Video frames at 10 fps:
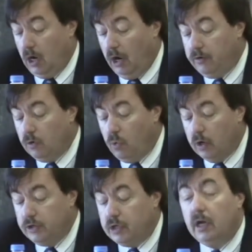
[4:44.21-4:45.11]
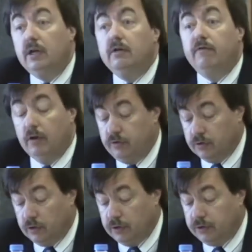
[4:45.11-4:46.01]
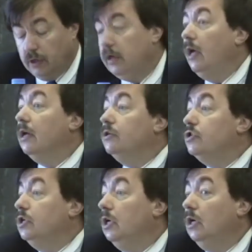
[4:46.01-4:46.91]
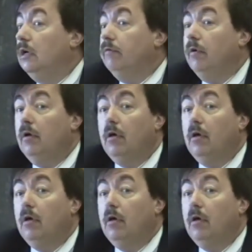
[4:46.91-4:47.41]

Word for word: under which individuals can achieve